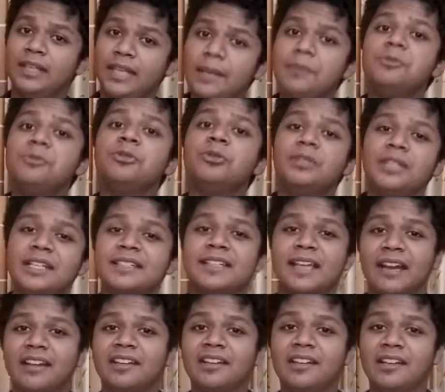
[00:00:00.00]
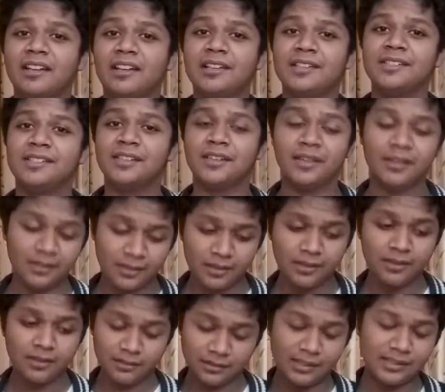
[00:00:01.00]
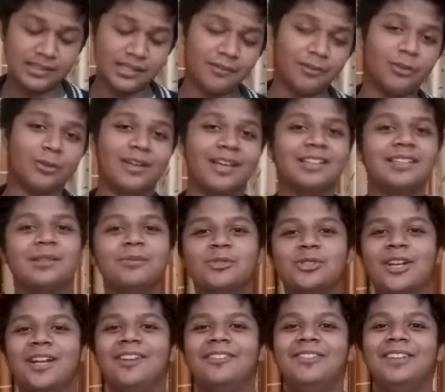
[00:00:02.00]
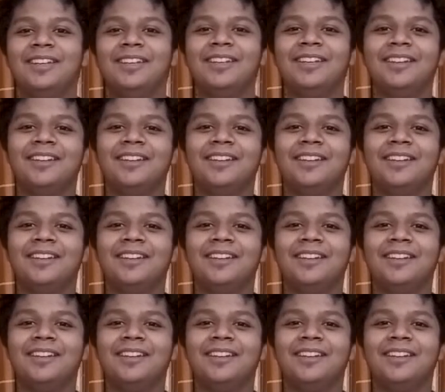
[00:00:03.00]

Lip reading: names to these categories. Let's have a look at them, shall we?